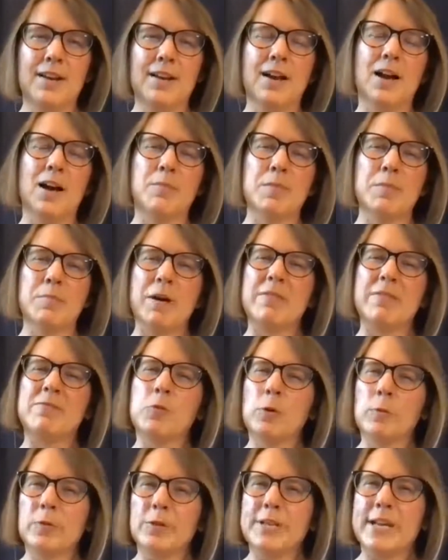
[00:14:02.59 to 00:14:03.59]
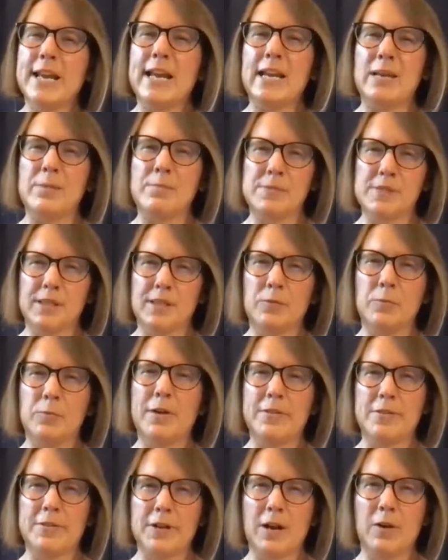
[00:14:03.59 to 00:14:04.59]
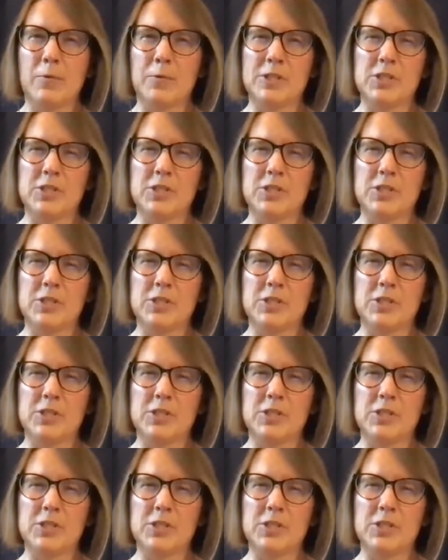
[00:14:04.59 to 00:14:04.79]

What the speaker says: about former names and whether or not we